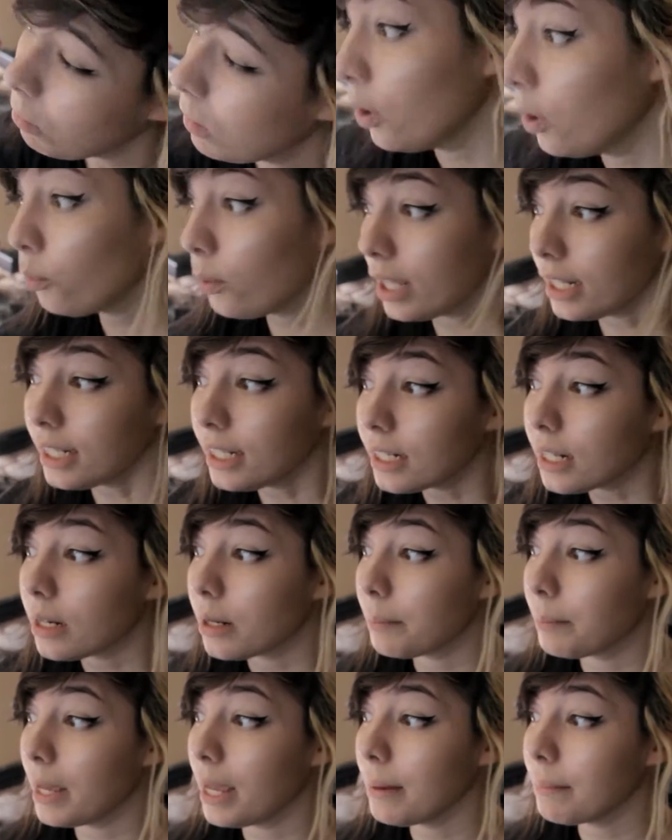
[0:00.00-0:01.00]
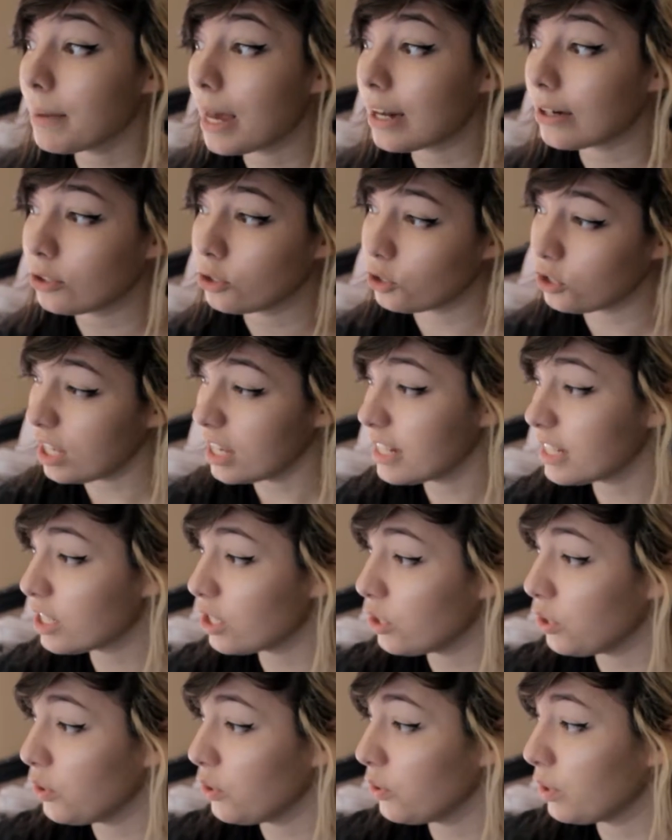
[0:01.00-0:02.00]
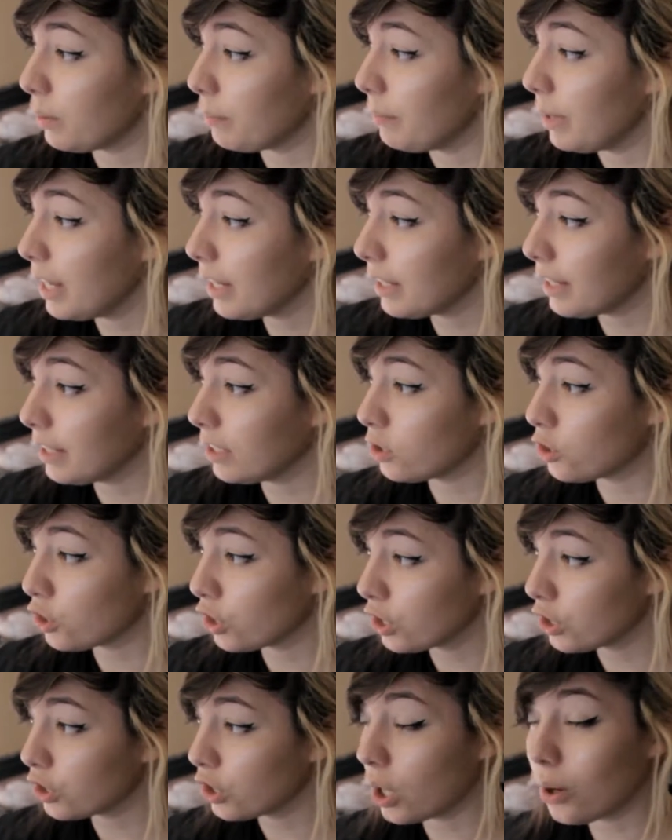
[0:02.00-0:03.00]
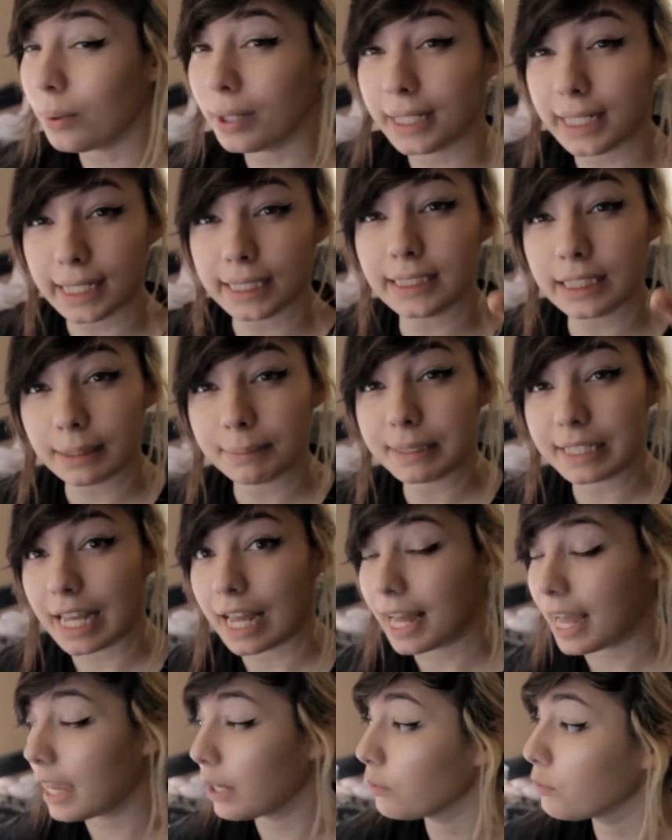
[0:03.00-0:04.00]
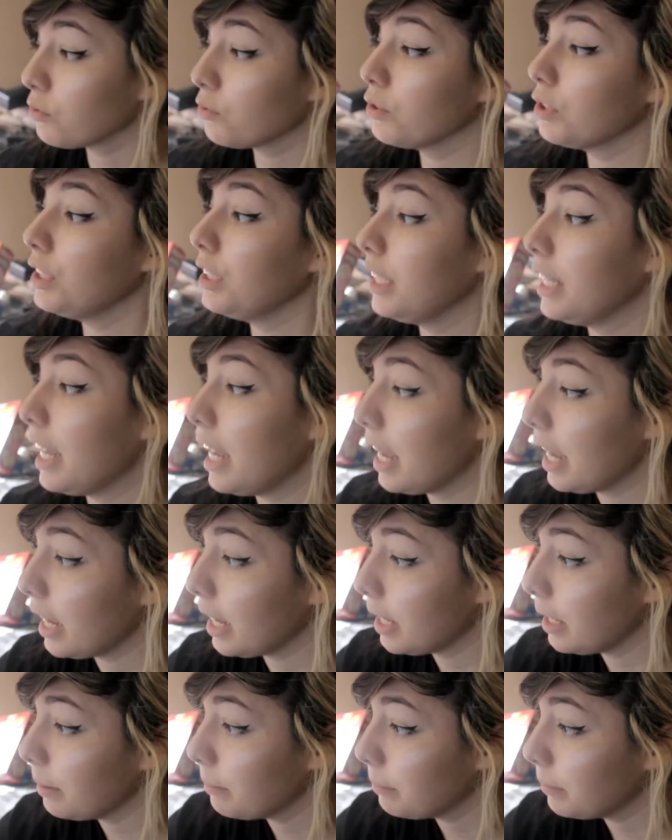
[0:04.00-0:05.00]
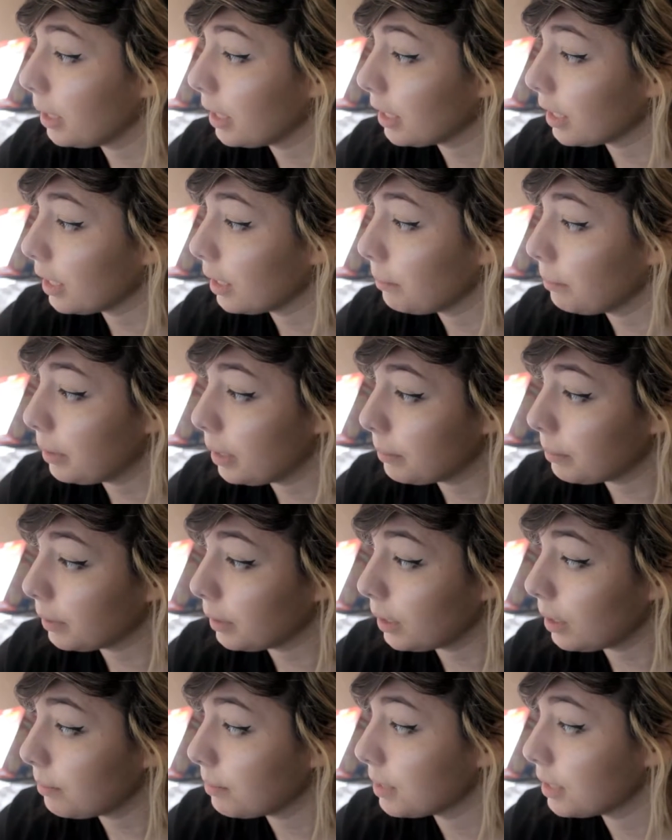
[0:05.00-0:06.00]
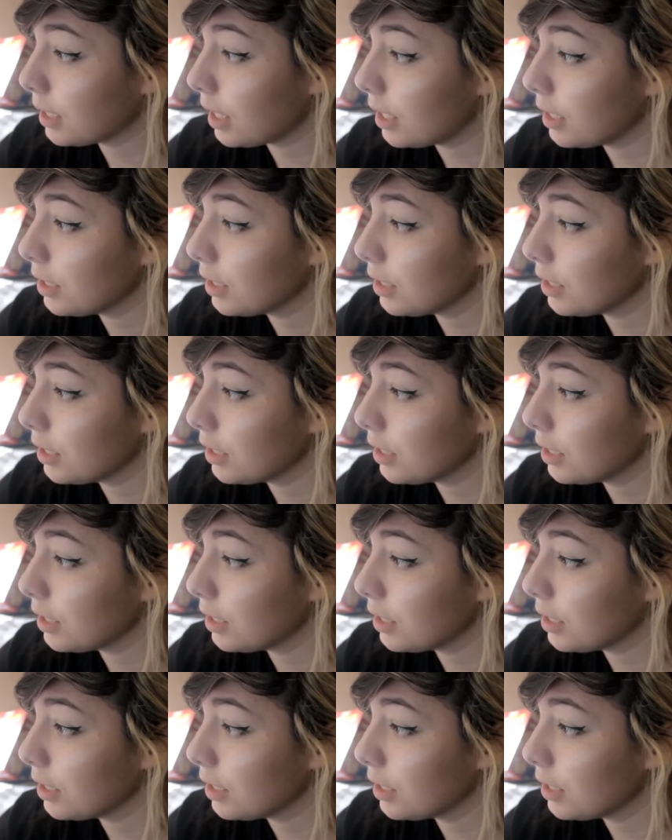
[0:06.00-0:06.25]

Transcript: Winning a debate matters less to you than making sure no one gets upset. I really hate making people upset,